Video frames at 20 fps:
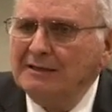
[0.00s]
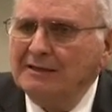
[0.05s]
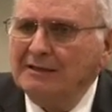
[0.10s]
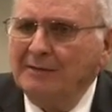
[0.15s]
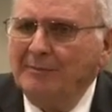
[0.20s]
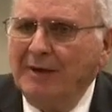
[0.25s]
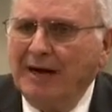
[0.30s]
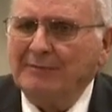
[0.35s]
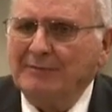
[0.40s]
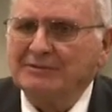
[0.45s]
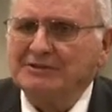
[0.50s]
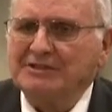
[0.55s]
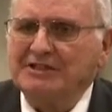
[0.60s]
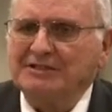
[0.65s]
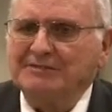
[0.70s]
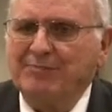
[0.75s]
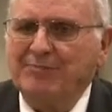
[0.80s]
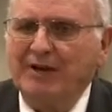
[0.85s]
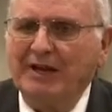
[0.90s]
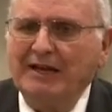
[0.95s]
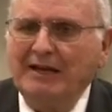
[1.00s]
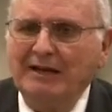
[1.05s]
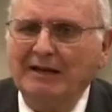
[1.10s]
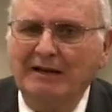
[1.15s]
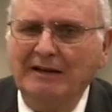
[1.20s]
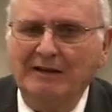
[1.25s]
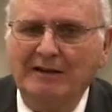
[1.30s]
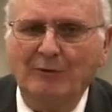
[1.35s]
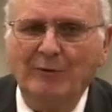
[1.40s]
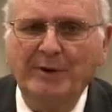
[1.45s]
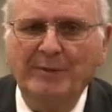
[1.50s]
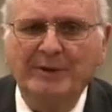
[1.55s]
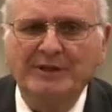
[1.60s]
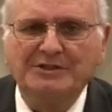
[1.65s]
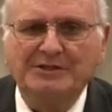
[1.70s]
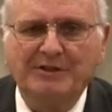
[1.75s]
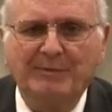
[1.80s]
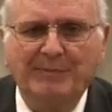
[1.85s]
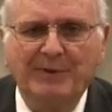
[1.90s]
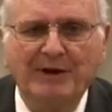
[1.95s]
The Bible says plainly that we
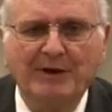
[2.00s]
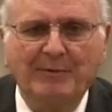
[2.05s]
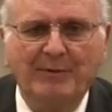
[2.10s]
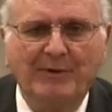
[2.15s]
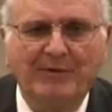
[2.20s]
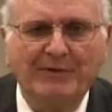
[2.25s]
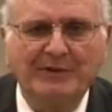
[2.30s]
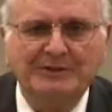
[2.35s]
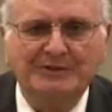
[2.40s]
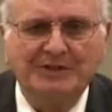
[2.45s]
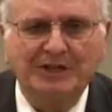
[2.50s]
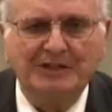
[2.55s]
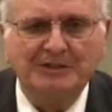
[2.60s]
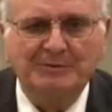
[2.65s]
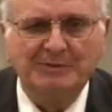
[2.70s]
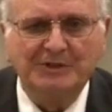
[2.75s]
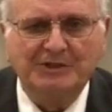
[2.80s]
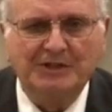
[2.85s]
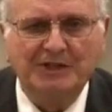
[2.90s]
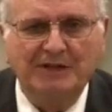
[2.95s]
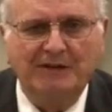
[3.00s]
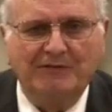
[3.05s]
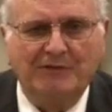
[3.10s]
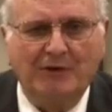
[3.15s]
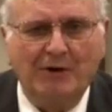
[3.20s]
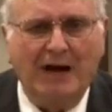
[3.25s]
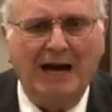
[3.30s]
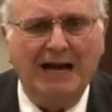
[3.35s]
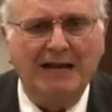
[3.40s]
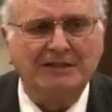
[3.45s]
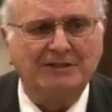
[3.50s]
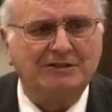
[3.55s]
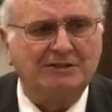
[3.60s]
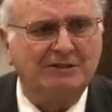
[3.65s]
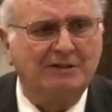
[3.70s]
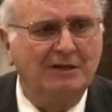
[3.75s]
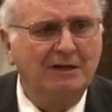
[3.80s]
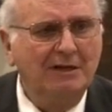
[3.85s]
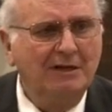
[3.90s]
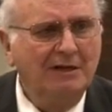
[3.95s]
must appear before the judgment seat of
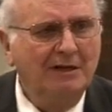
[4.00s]
Christ.